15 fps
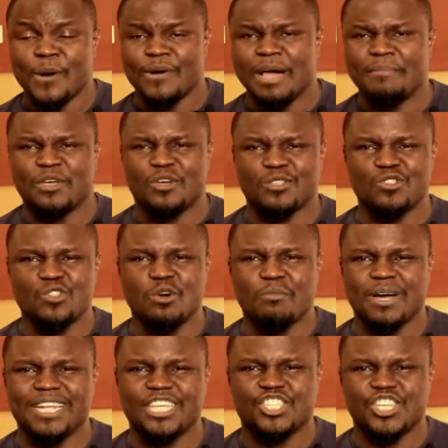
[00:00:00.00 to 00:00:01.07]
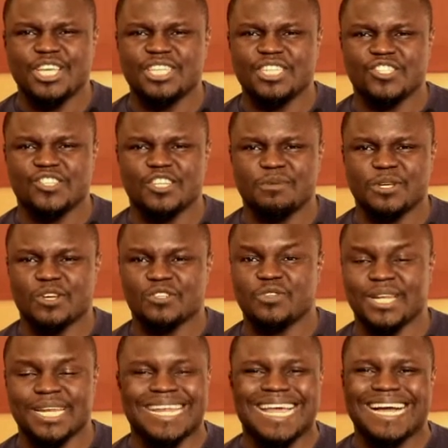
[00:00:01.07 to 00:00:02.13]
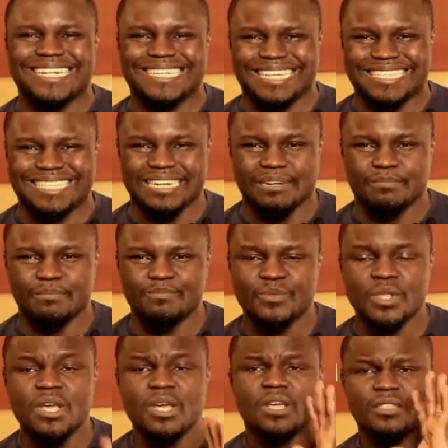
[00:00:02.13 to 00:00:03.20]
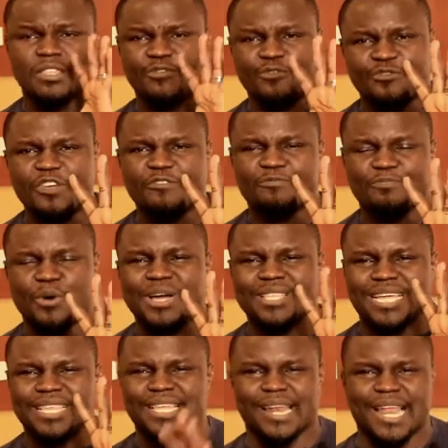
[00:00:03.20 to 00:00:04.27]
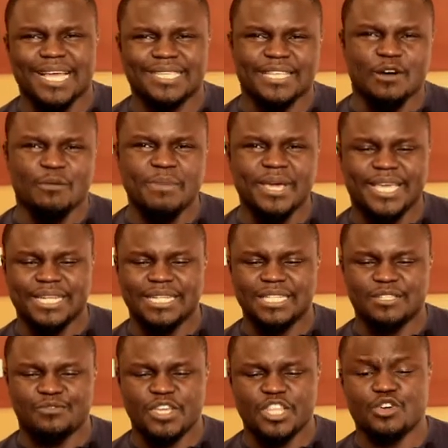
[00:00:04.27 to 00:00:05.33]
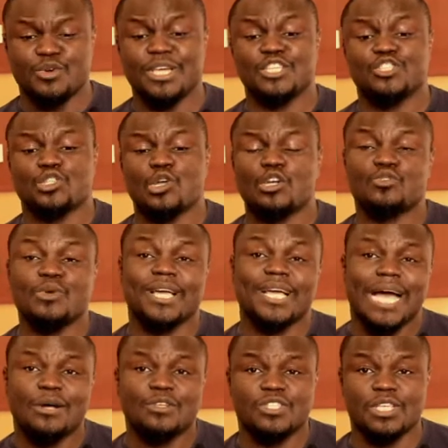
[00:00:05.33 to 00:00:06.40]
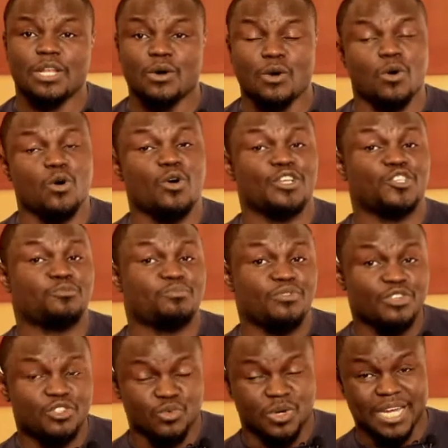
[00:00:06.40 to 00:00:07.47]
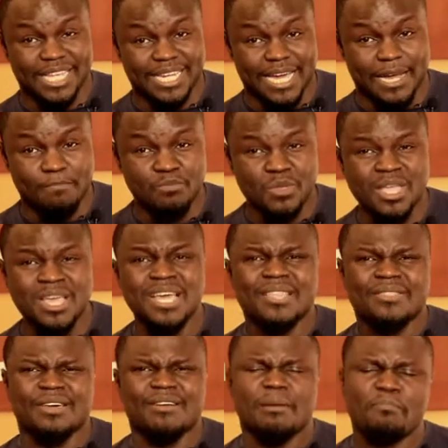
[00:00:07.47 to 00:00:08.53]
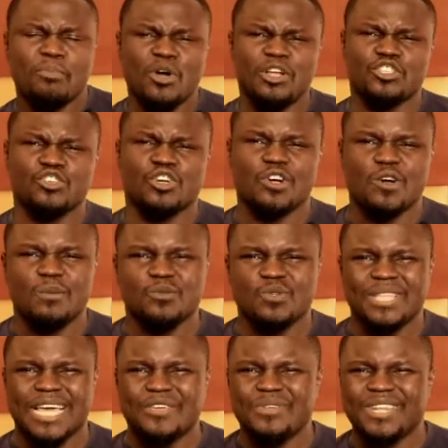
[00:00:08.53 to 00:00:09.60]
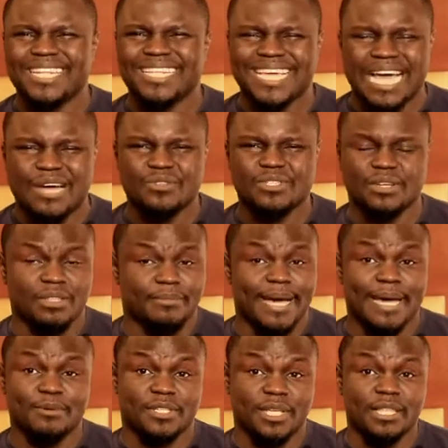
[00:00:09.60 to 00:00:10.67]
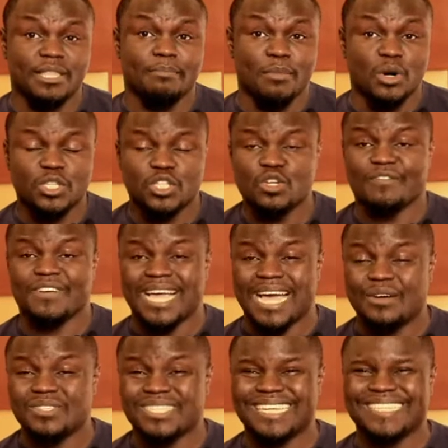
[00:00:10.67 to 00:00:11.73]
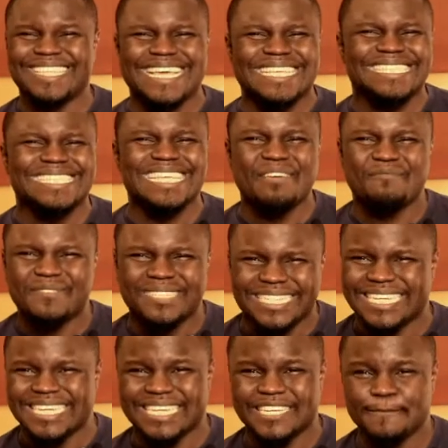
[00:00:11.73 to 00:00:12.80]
All right, because nobody changes just because you nagged at them. The fifth point and the last I'll make in this video is talk to a counselor or a spiritual leader. There are points you come to that you need counsel. The Bible says in the multitude of counsel, there is safety.